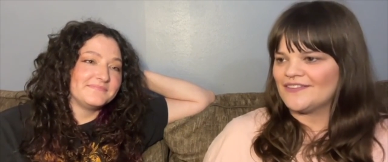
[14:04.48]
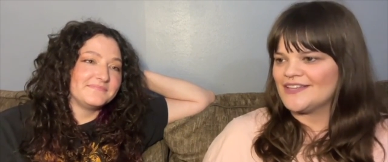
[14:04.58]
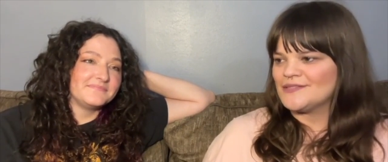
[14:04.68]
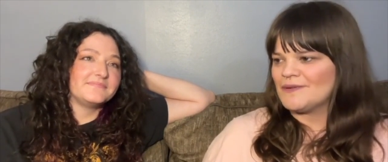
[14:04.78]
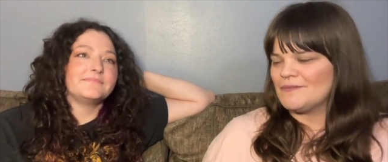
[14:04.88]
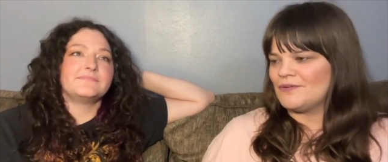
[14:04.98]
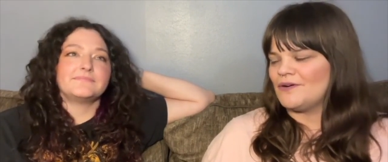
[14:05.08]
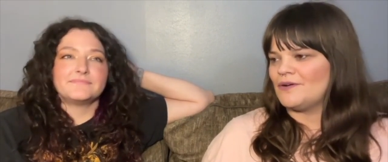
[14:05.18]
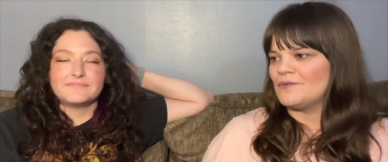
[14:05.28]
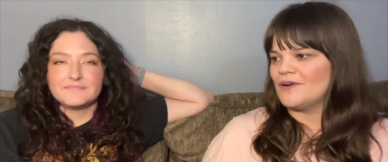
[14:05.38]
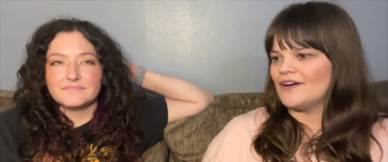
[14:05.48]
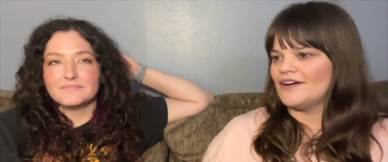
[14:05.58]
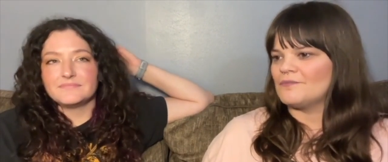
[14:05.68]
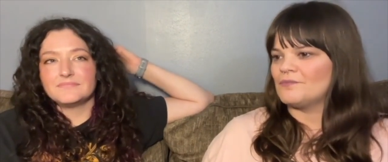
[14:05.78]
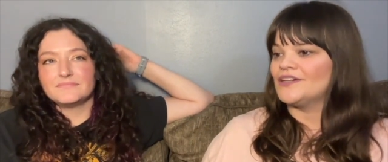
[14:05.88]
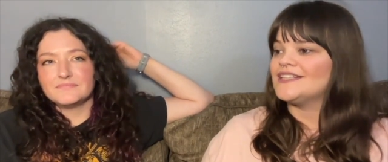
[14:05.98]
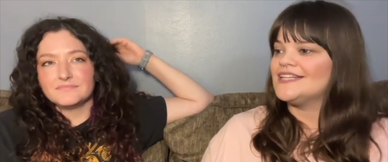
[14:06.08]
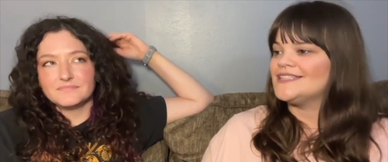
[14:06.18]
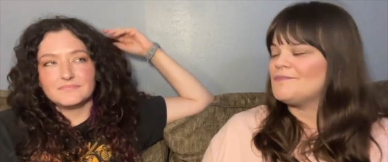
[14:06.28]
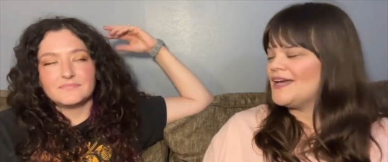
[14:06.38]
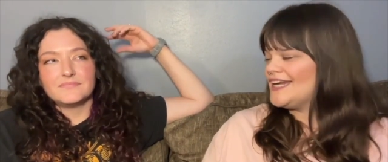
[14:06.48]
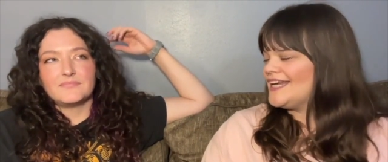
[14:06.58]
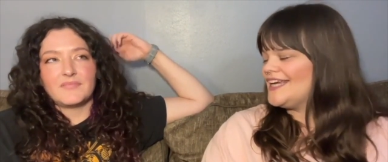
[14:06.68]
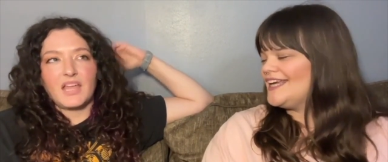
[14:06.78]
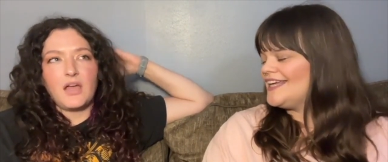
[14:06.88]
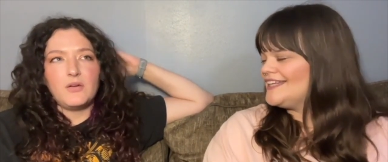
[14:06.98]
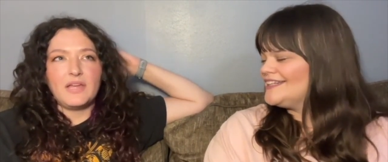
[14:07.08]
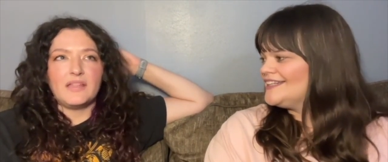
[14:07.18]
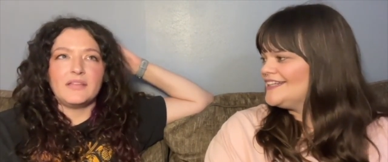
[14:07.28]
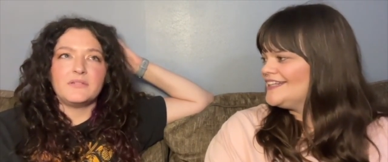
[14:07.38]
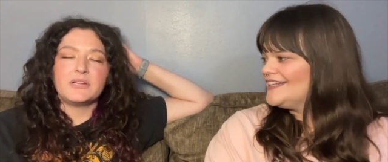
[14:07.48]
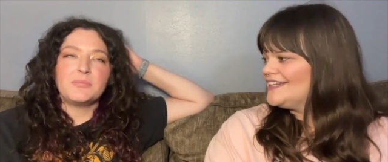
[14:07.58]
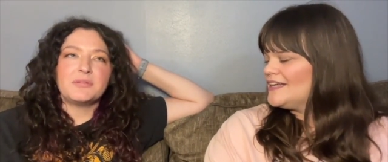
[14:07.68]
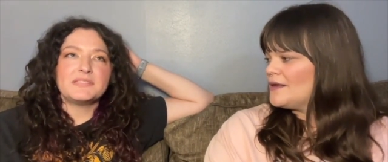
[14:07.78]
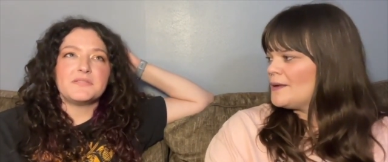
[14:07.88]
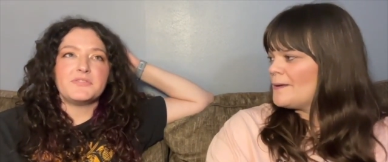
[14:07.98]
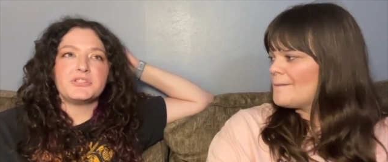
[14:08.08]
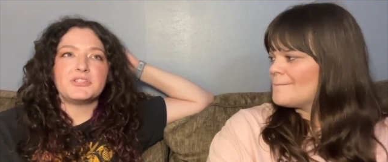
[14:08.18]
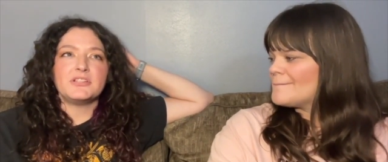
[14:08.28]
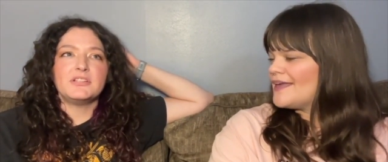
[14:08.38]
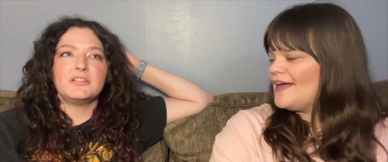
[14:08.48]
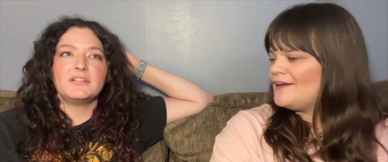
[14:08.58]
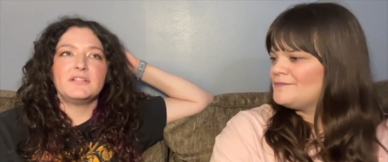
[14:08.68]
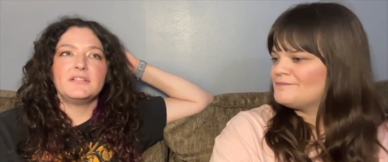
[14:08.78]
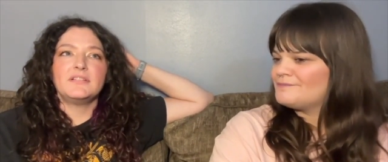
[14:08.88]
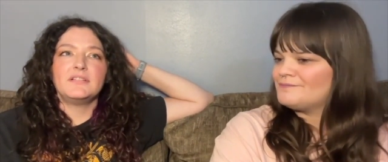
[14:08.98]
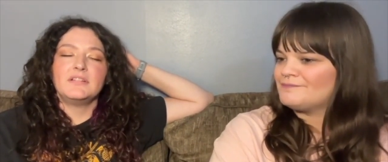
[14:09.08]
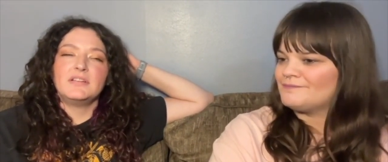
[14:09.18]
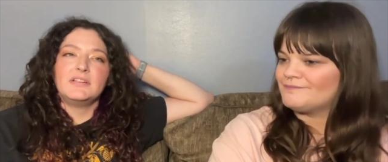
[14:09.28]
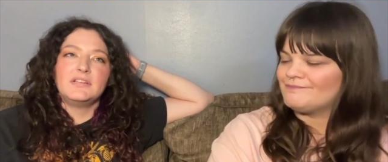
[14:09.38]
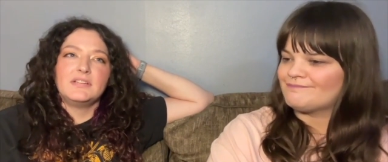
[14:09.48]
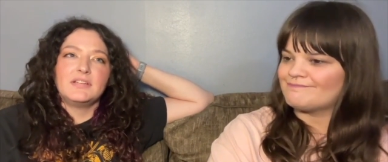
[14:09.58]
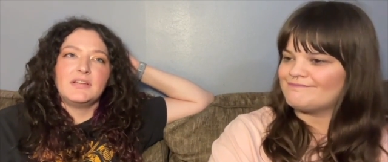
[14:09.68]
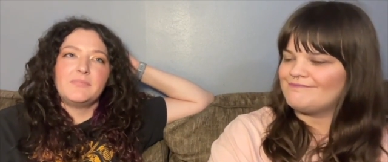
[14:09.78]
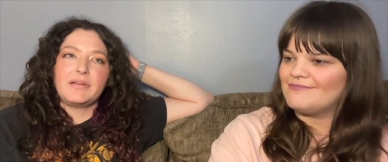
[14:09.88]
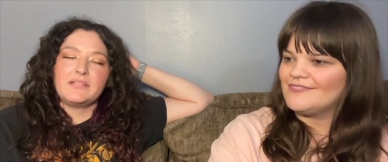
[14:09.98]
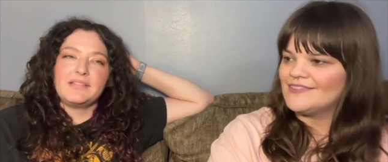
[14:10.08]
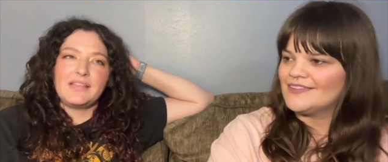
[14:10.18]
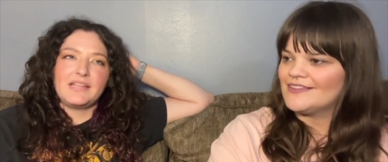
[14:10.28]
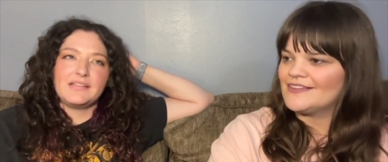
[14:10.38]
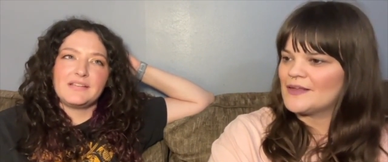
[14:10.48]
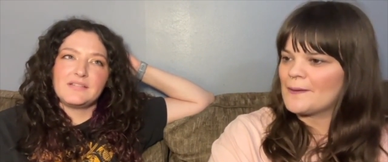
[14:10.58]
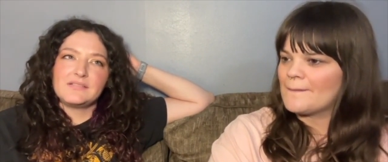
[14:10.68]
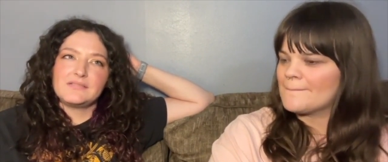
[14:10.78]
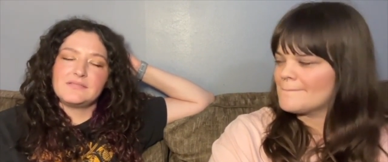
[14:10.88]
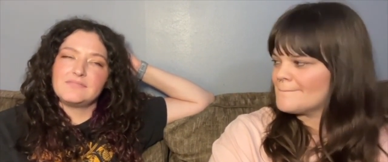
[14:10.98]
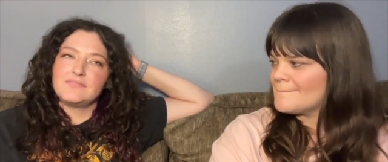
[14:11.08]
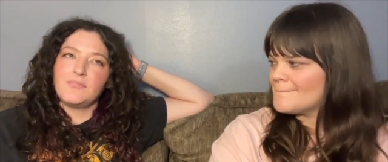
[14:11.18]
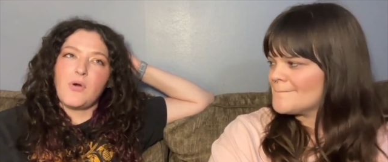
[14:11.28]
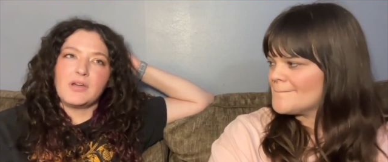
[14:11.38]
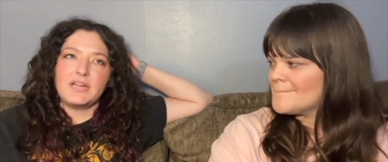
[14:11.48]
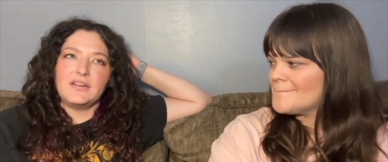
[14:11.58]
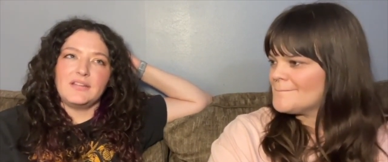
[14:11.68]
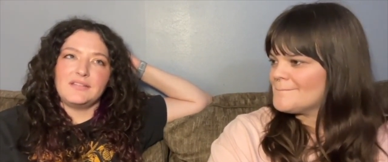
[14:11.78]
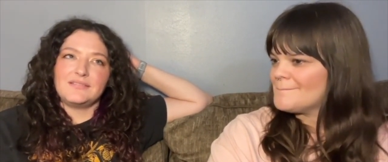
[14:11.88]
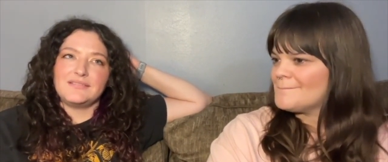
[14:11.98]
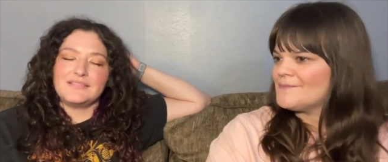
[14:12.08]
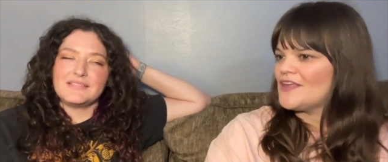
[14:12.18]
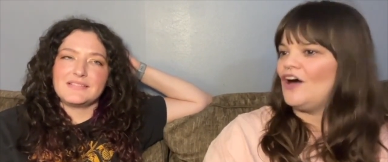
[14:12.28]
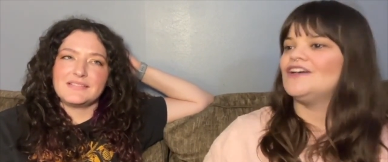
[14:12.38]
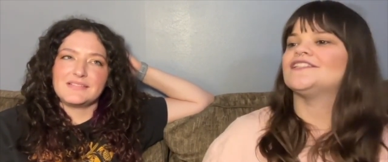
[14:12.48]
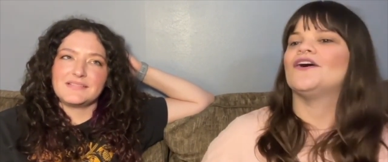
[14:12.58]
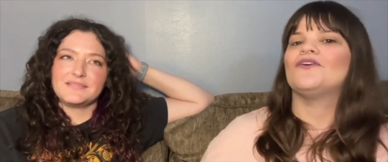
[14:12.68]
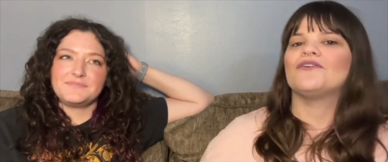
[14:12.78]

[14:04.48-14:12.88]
Speaker 1: these people were participating in. Oh yeah,
Speaker 2: they were complicit for sure. Yeah. Apparently they wanted it.
Speaker 1: Also,